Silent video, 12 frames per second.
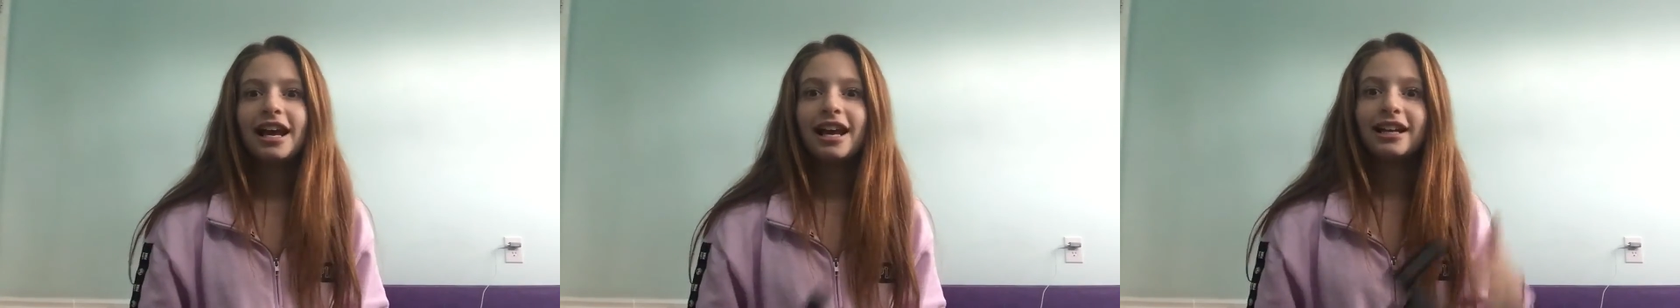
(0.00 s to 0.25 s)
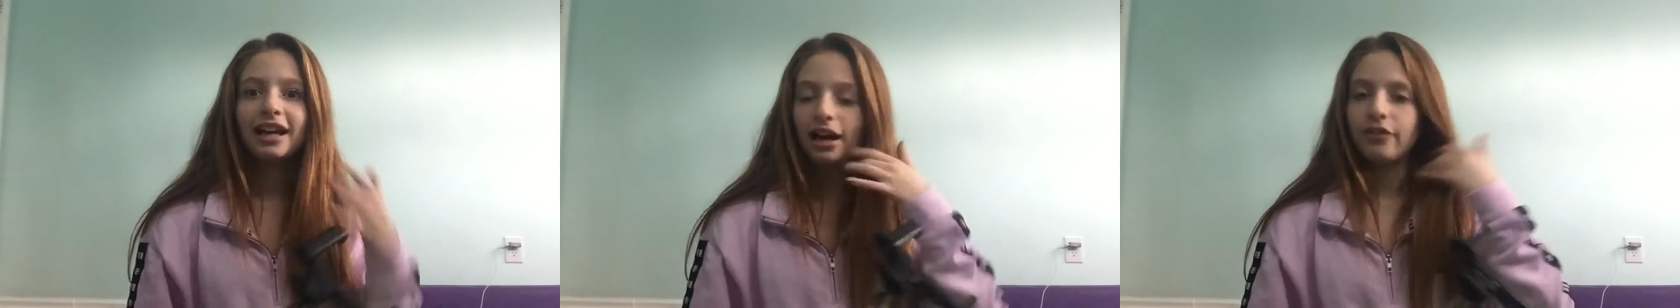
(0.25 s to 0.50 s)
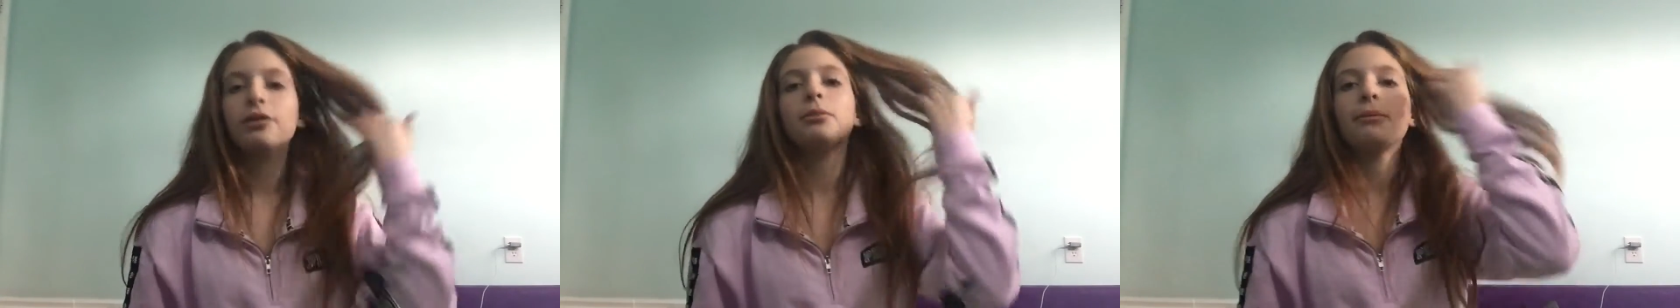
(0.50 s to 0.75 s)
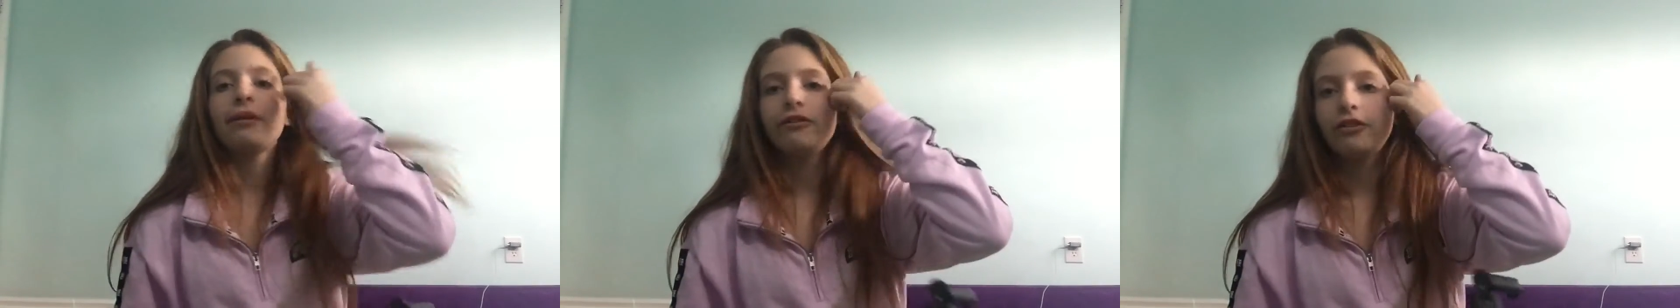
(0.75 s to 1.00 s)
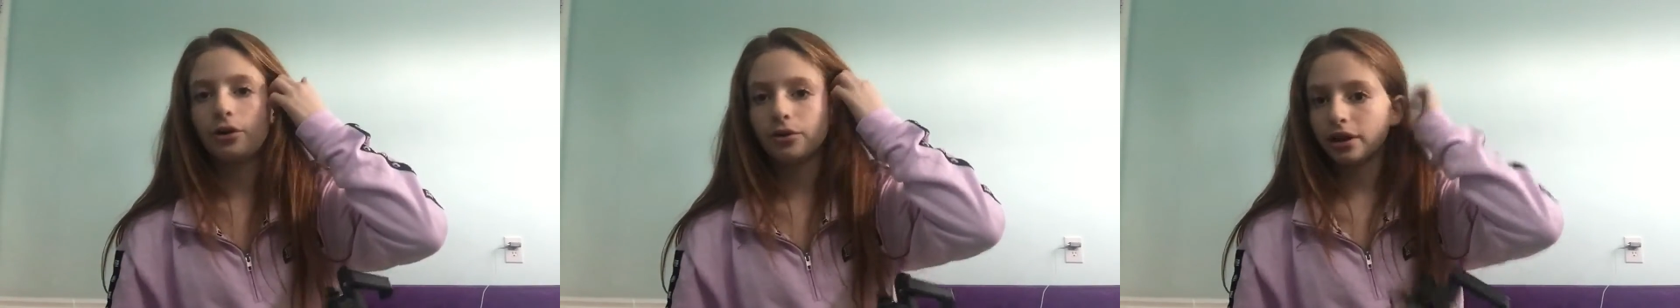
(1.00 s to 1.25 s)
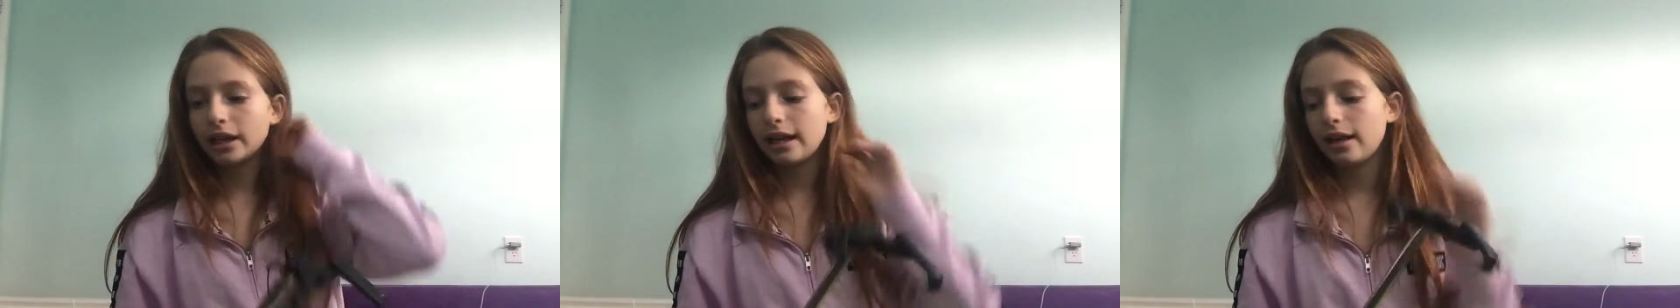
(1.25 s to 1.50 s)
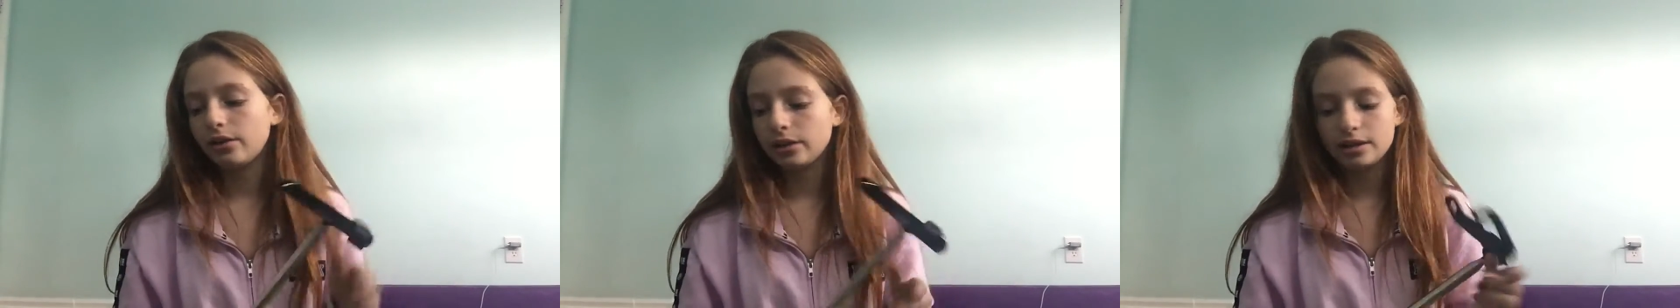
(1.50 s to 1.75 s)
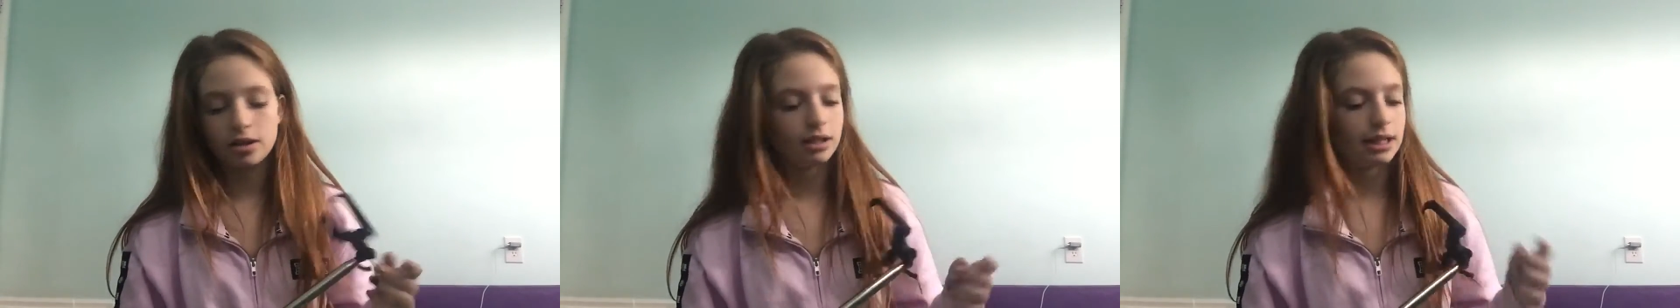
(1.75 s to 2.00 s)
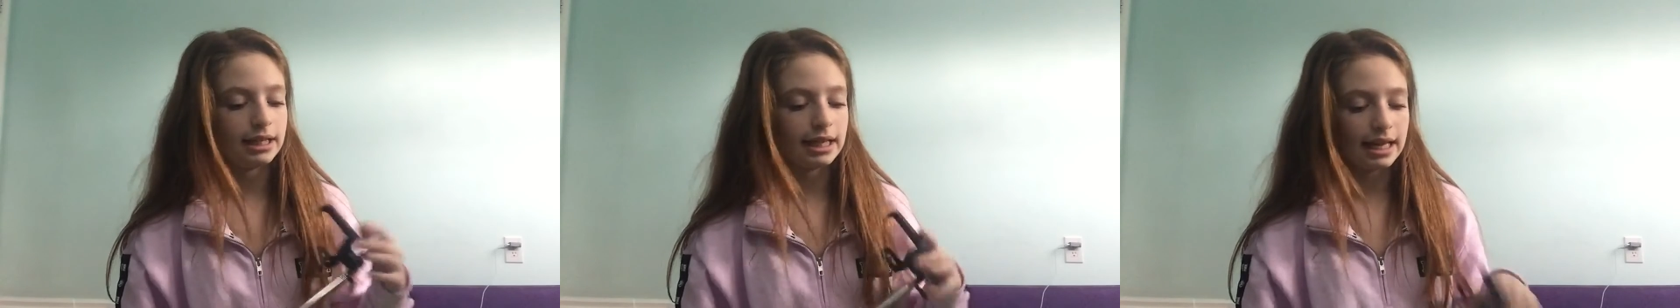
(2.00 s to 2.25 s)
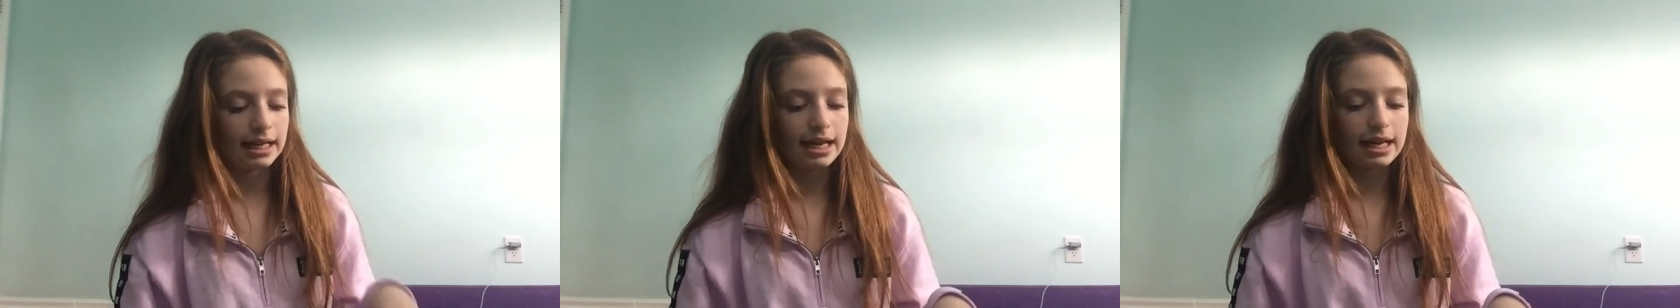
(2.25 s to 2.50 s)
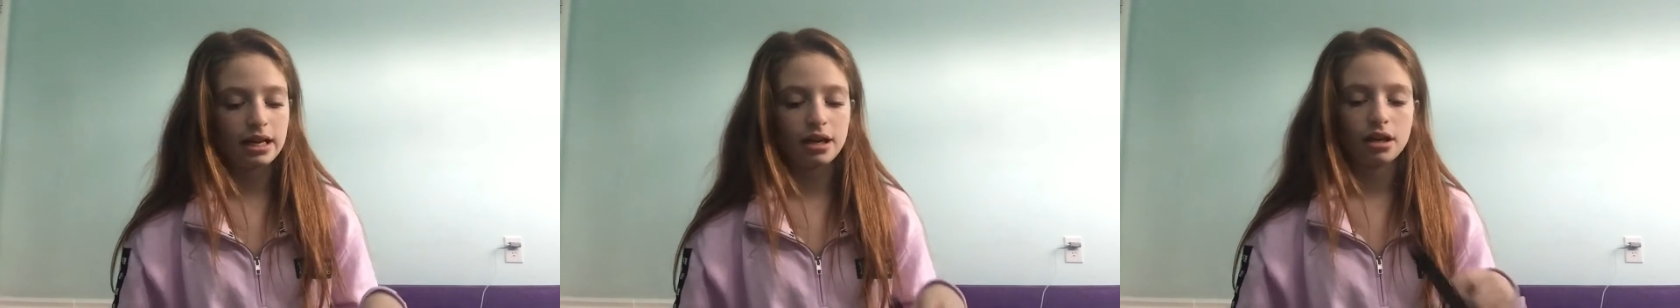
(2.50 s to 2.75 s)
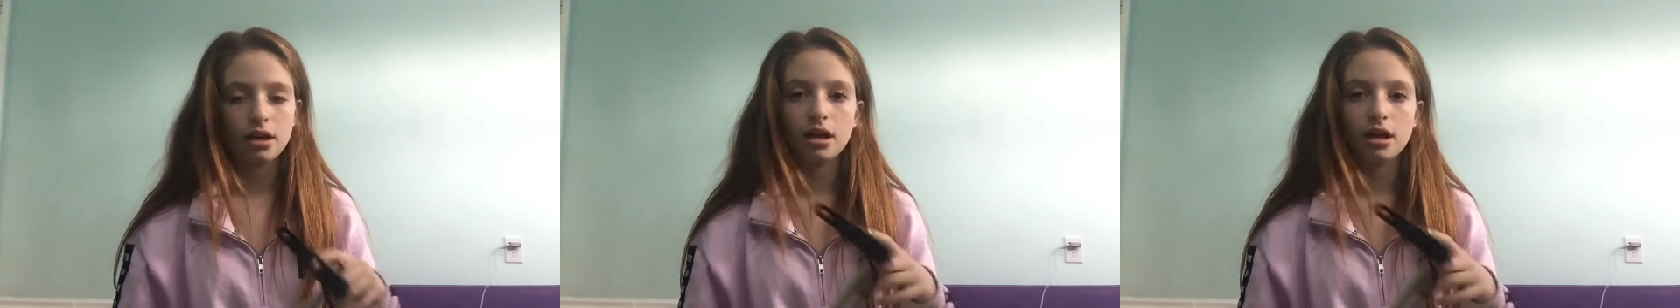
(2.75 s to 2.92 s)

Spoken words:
And I film on my phone right now until I get a